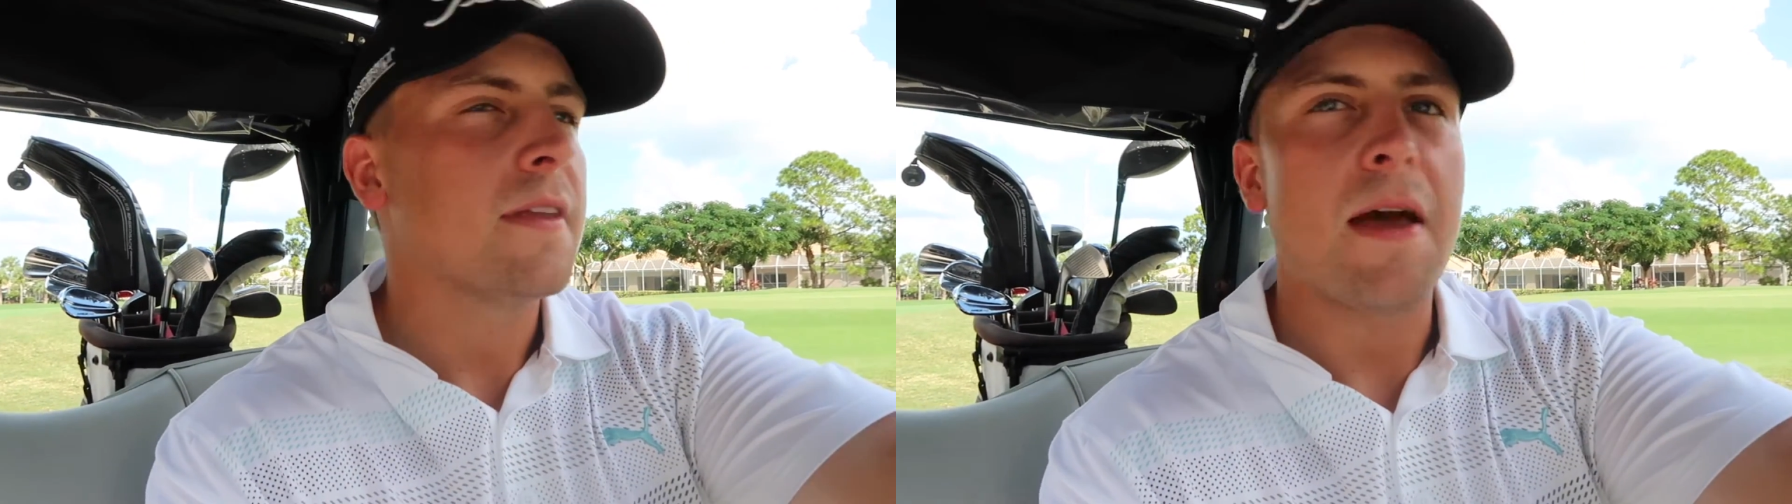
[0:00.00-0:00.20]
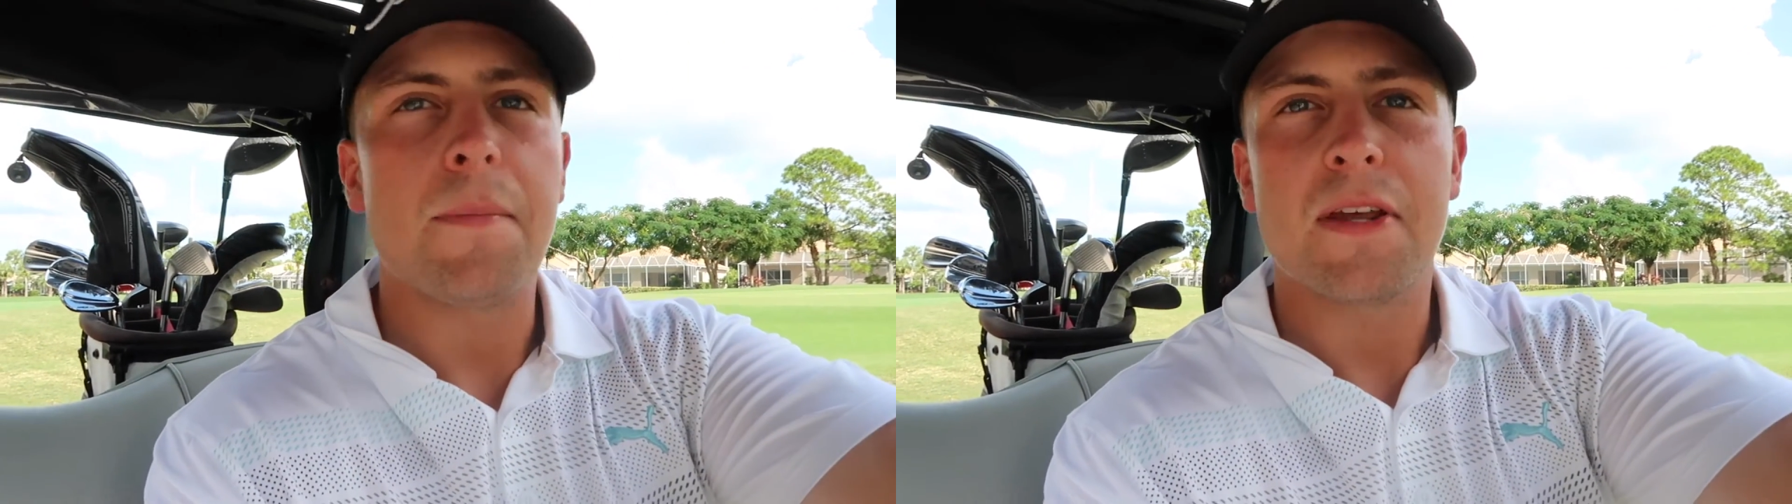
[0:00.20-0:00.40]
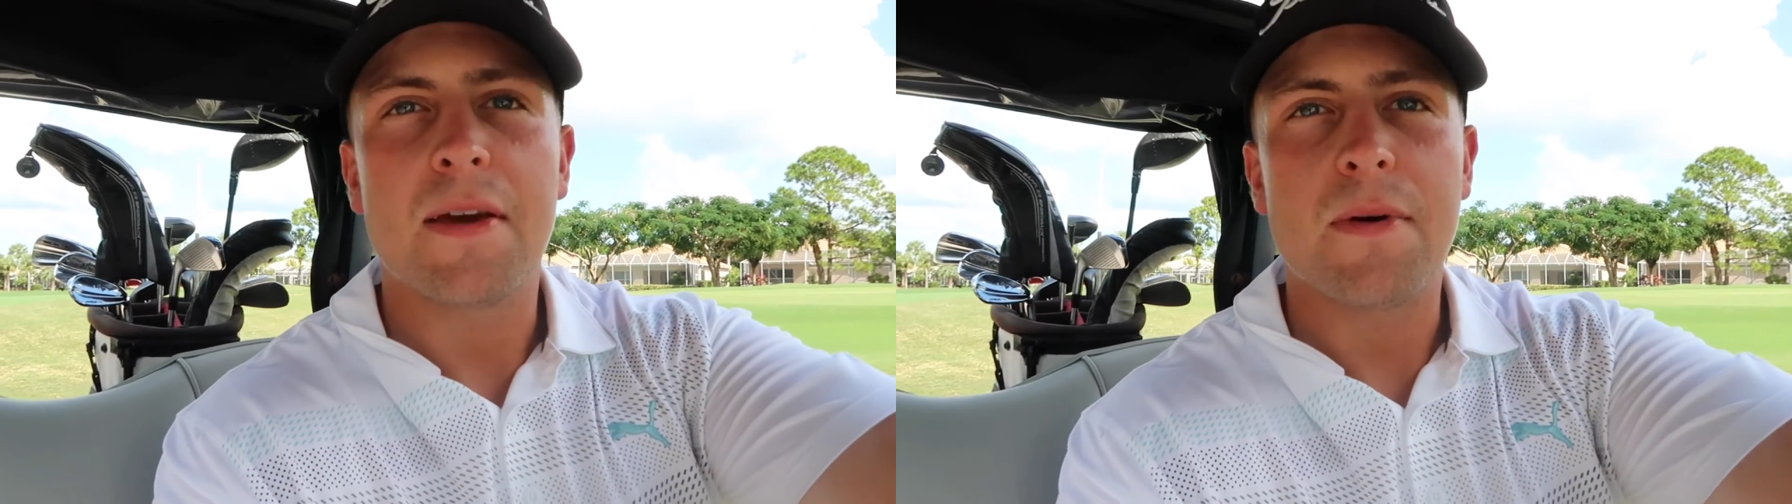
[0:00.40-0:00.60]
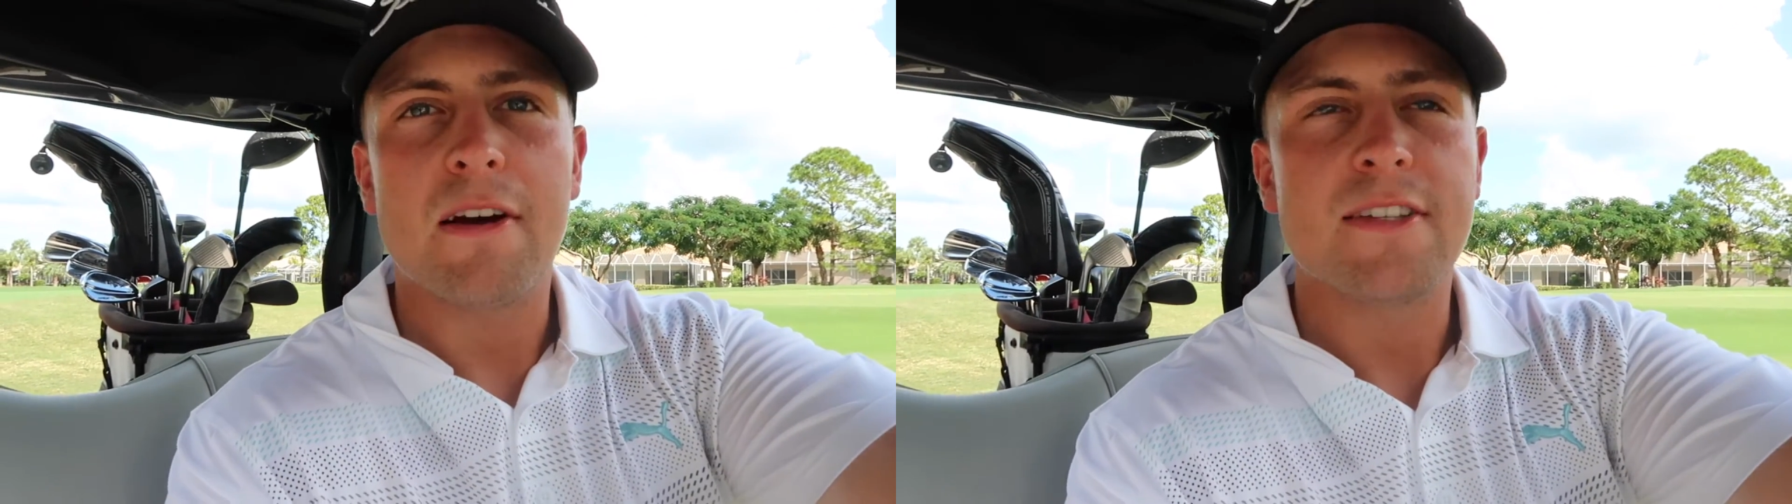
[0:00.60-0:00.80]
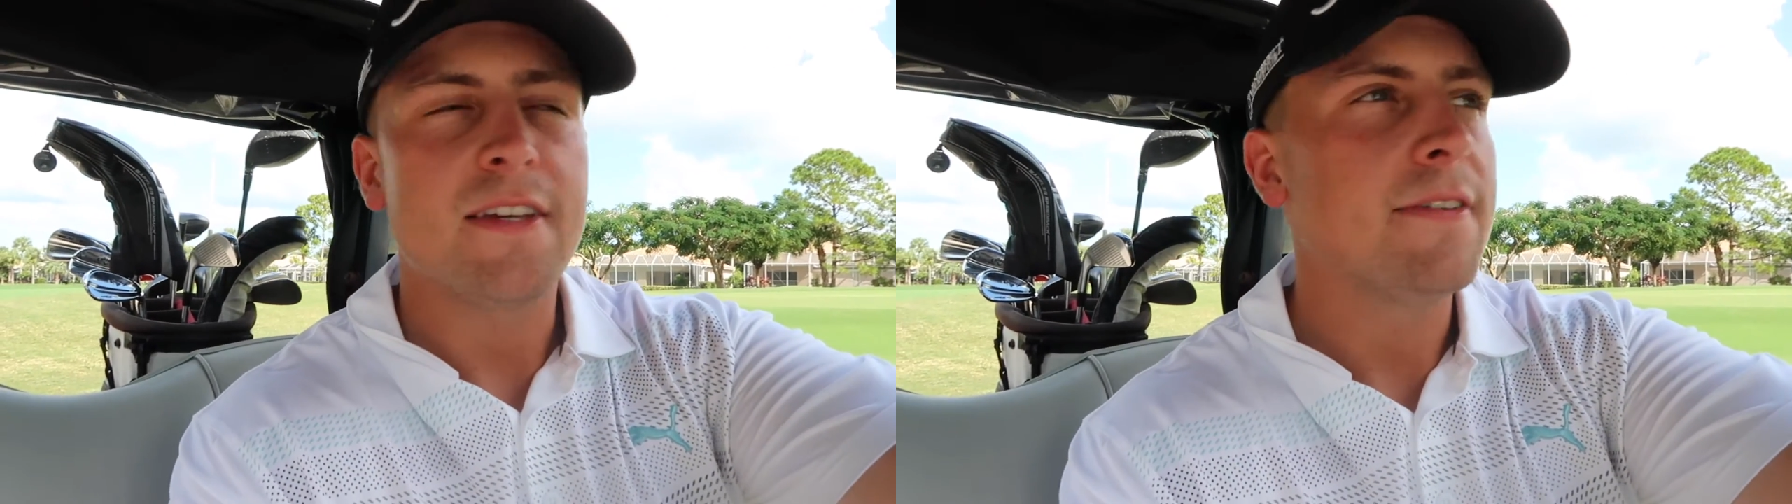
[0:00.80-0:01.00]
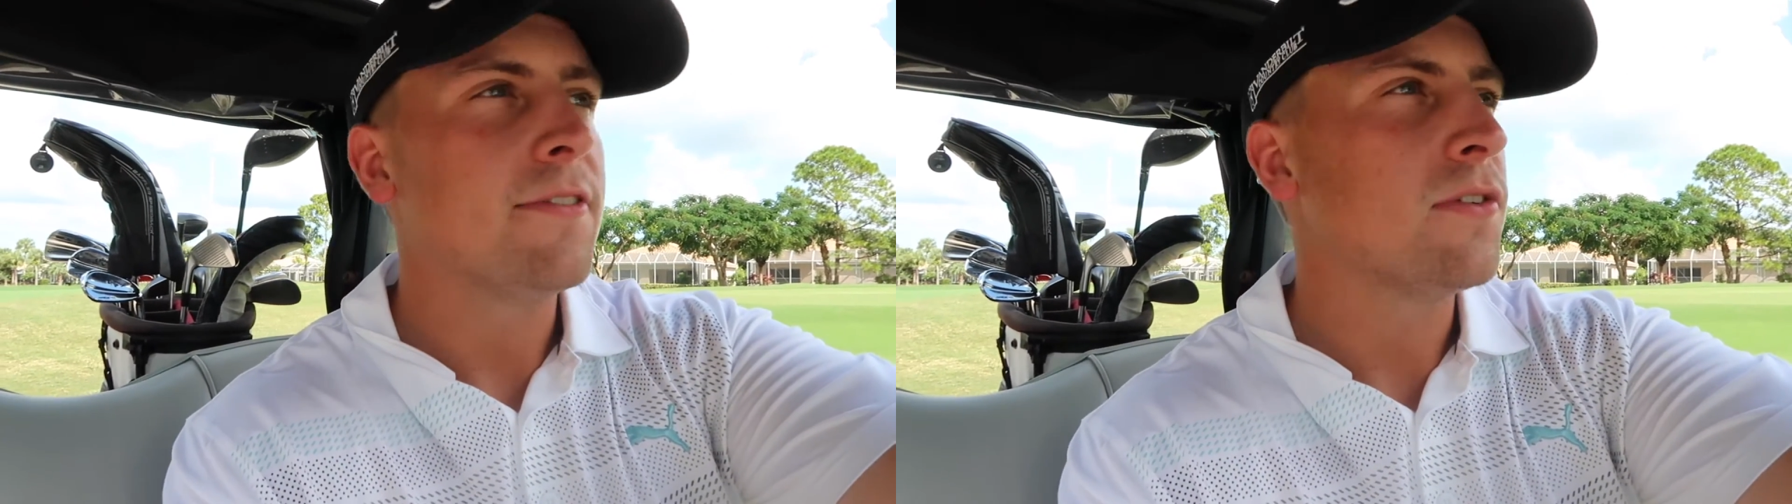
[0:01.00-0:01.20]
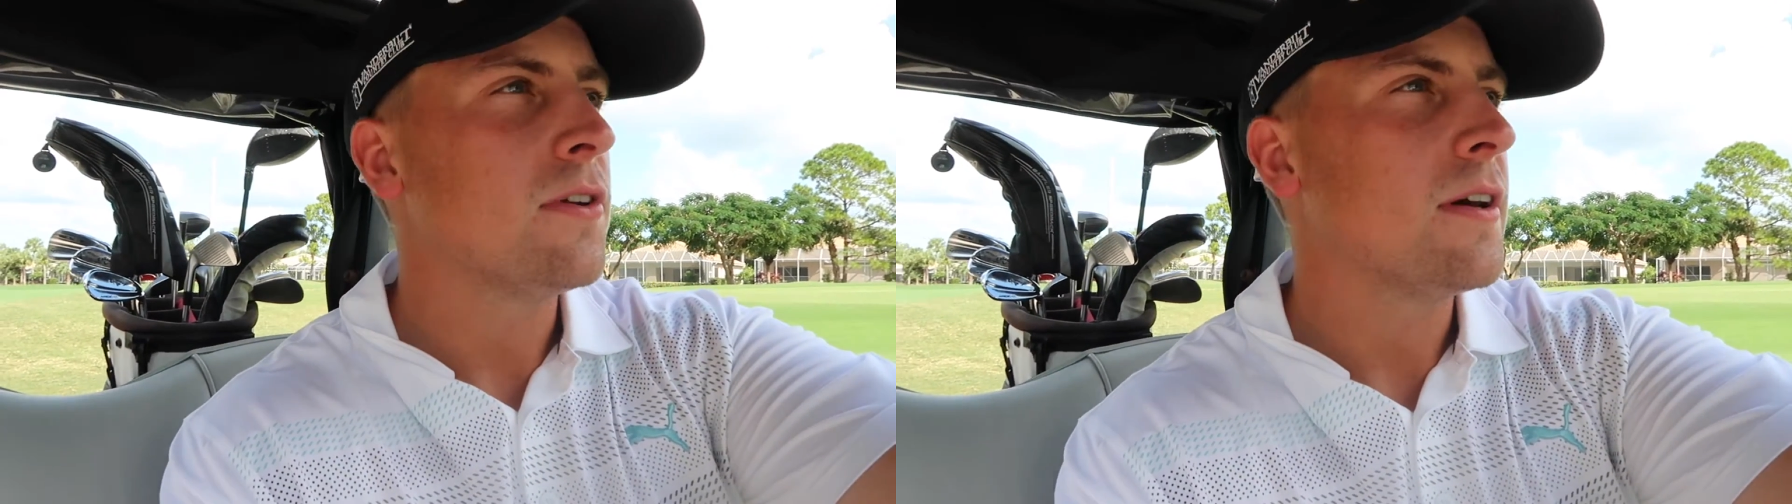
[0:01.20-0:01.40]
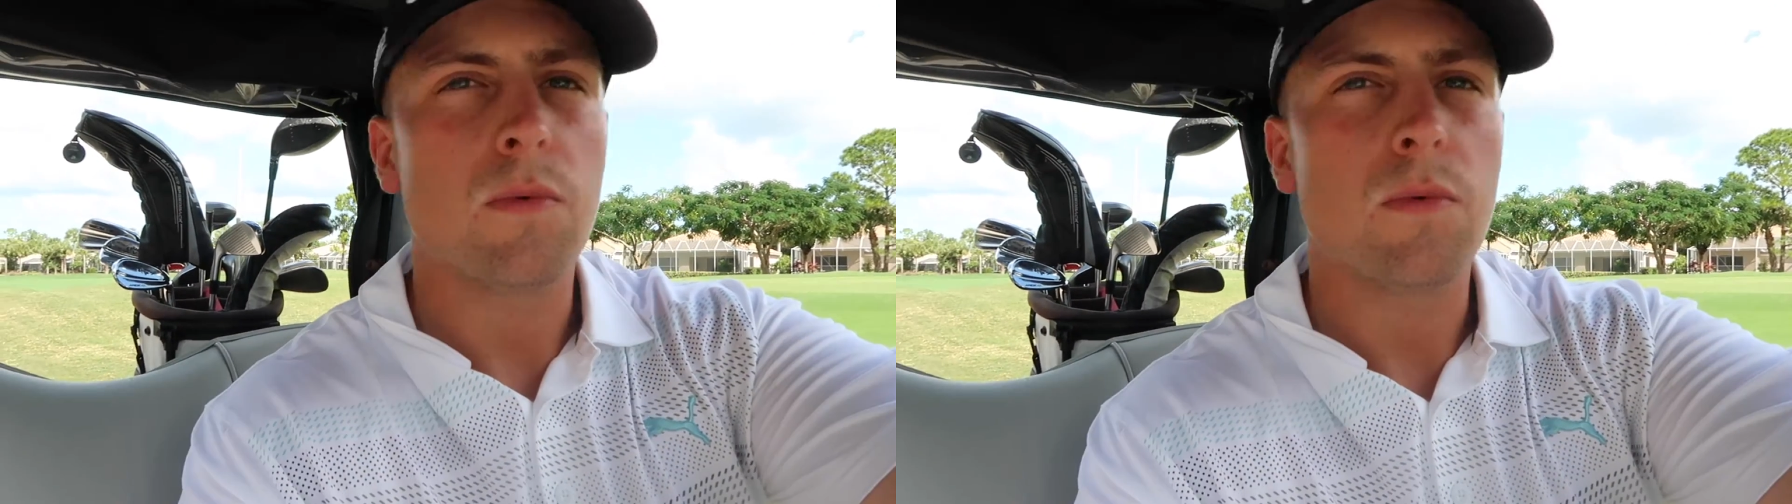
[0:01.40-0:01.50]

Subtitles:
Happy to get back to even.